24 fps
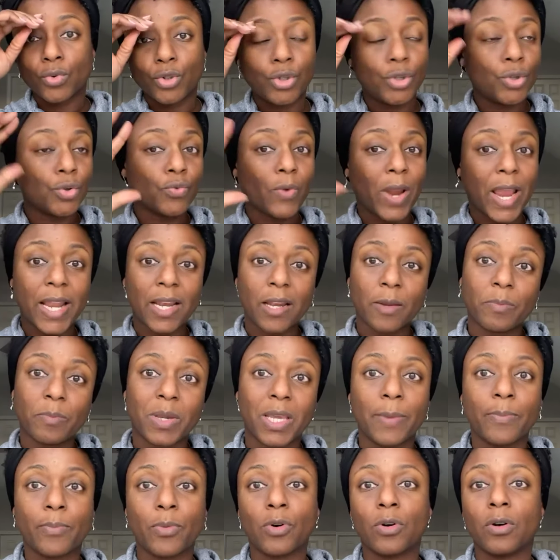random
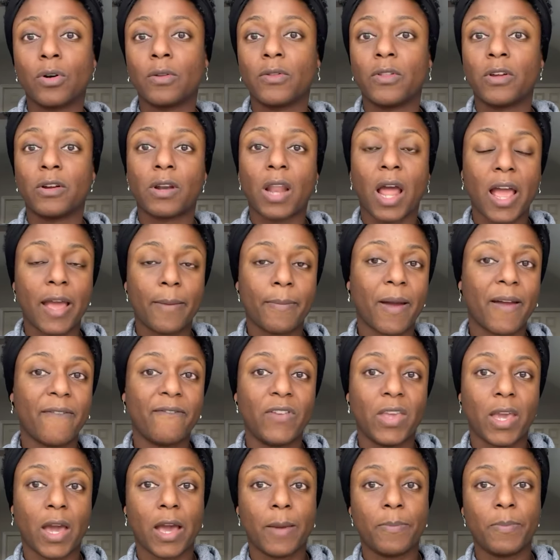people, they're not in my
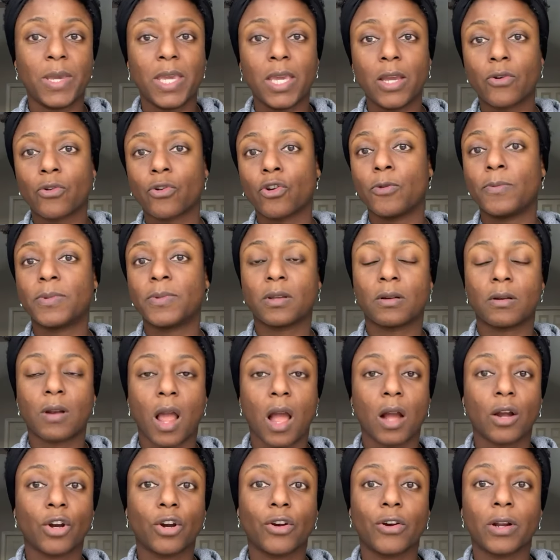VIP groups, they're
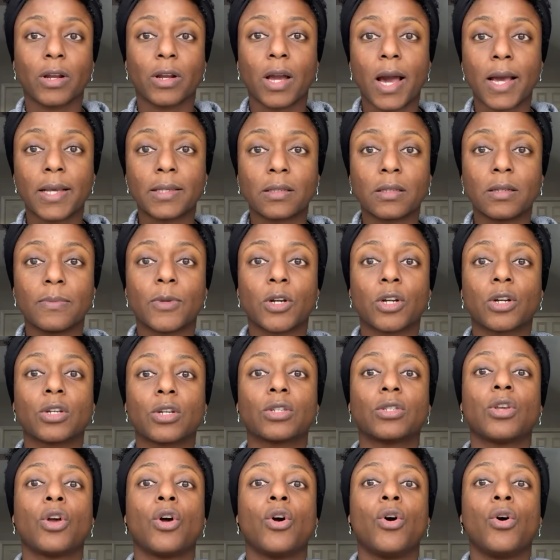not current
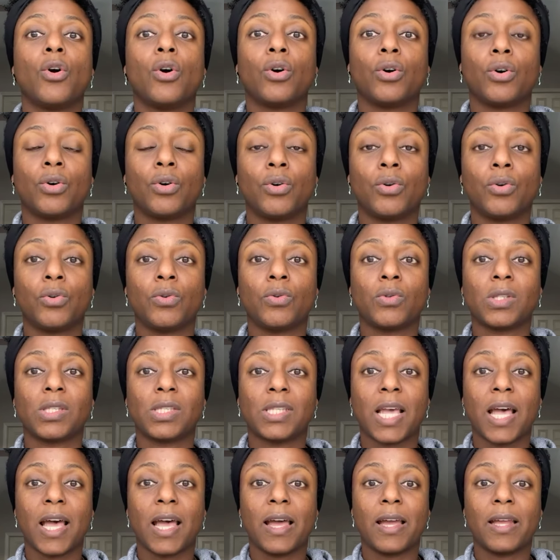customers, who
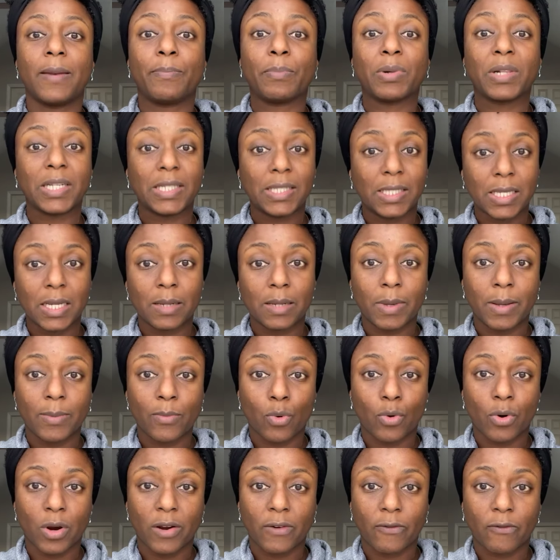said, please send me
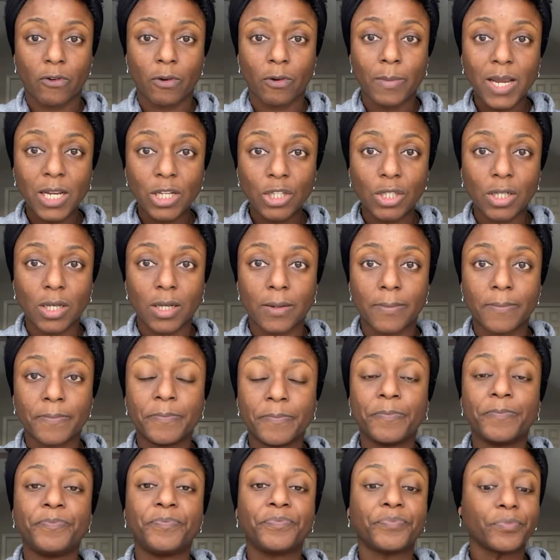more information.
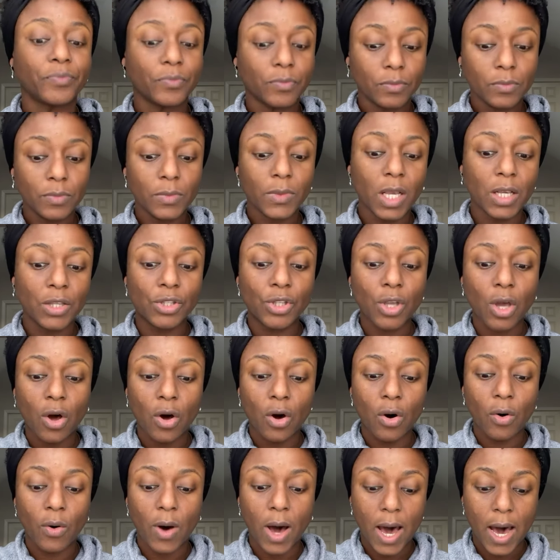
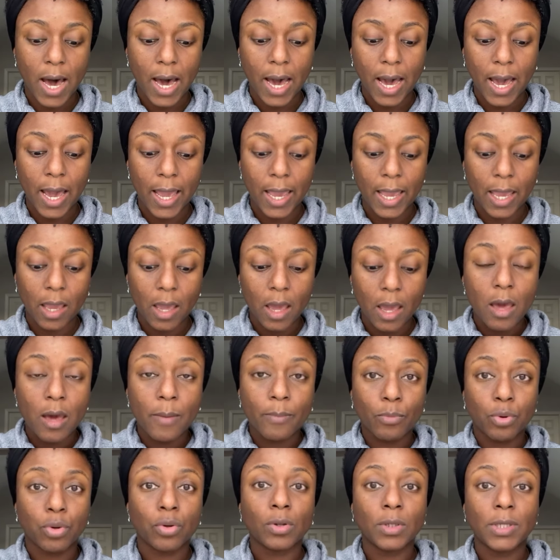So I
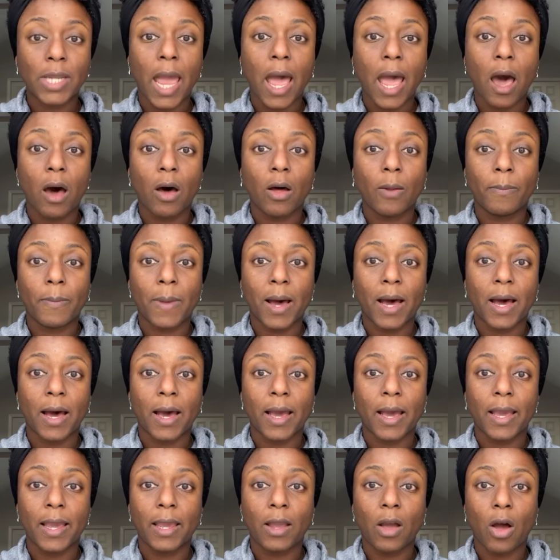pulled out
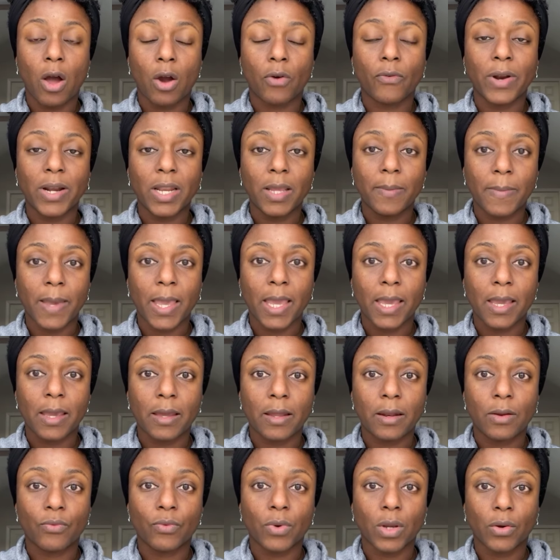my already
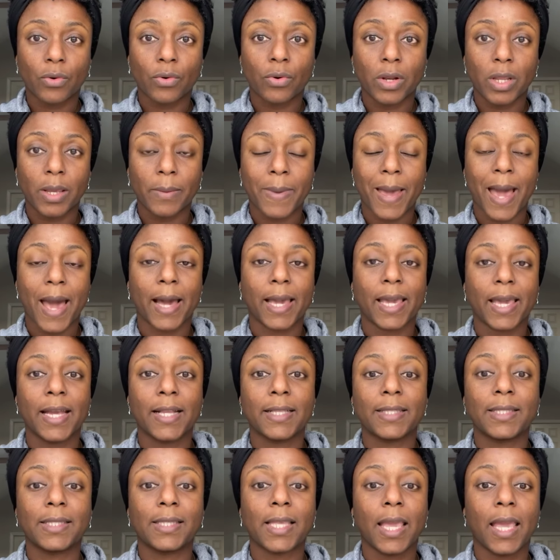made recruiting
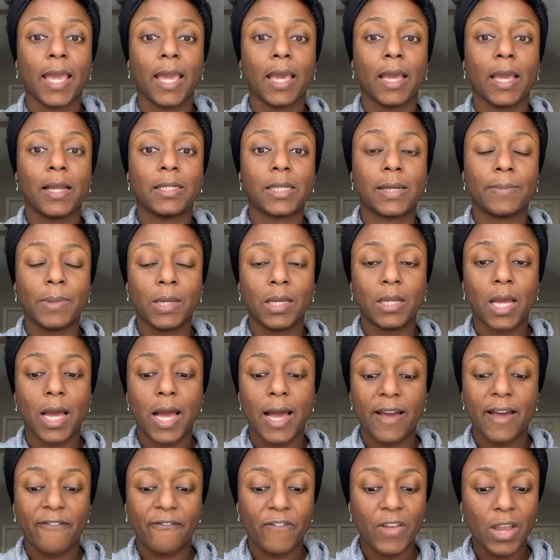packets and
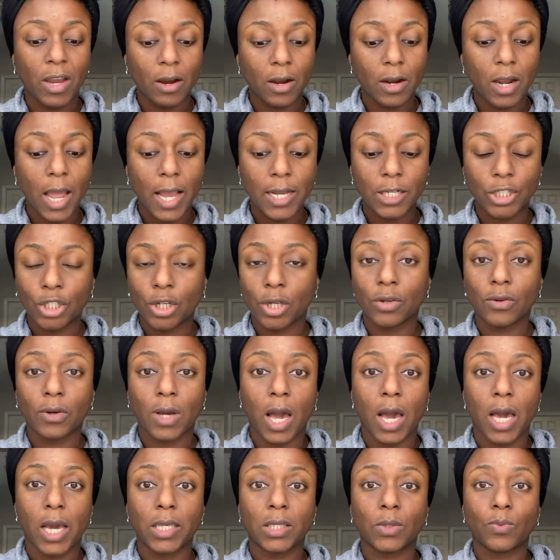I figured I'd show you
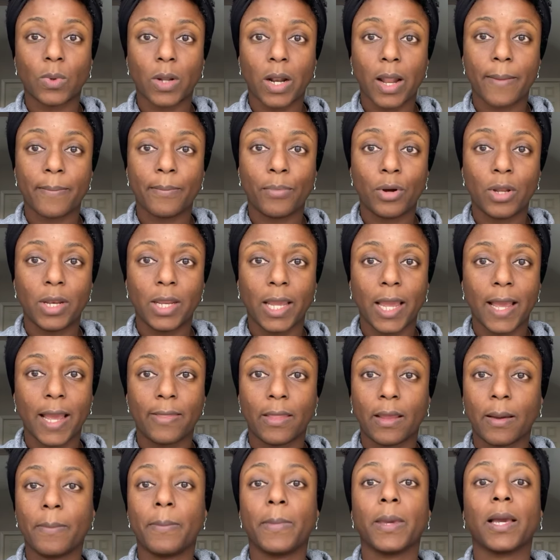guys what I'm putting in
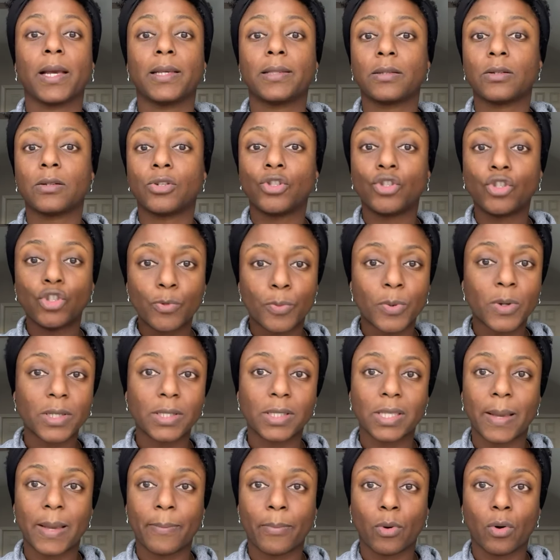them because they're super
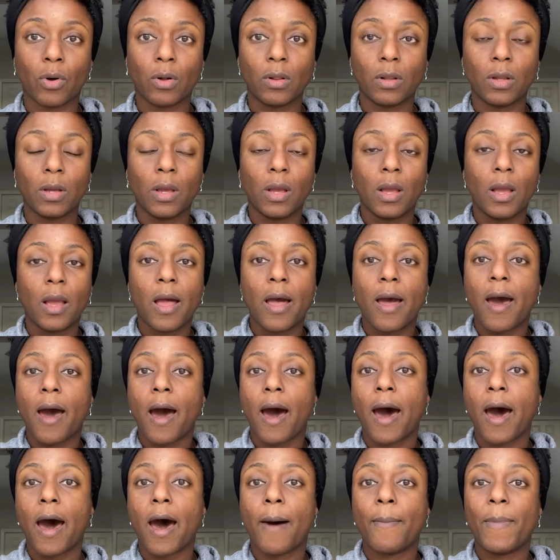simple.
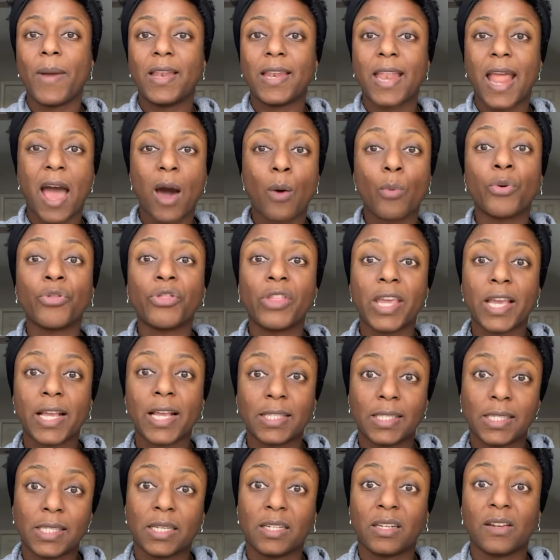And now with the
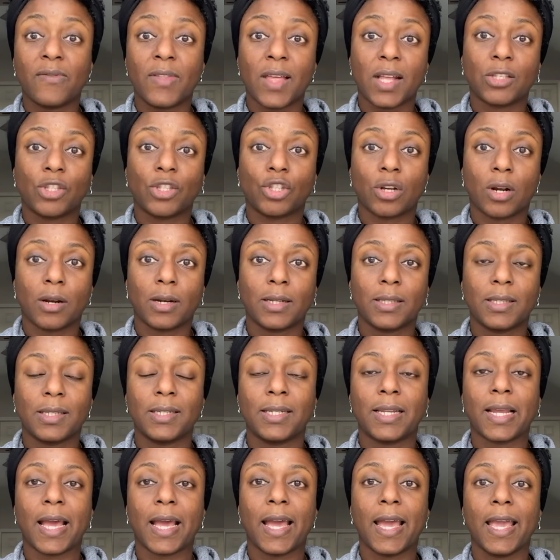incentive that started
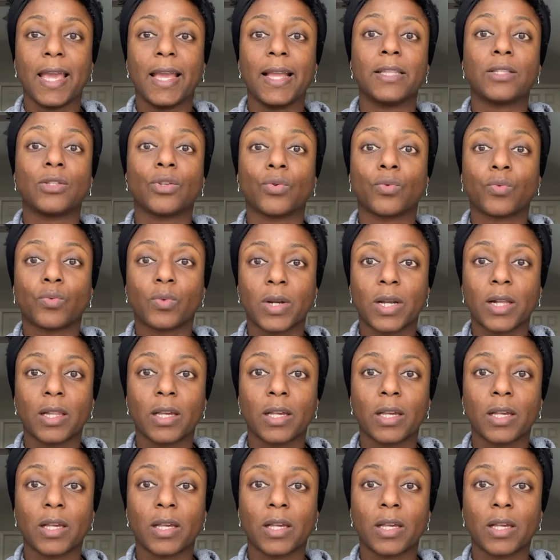today, it's a really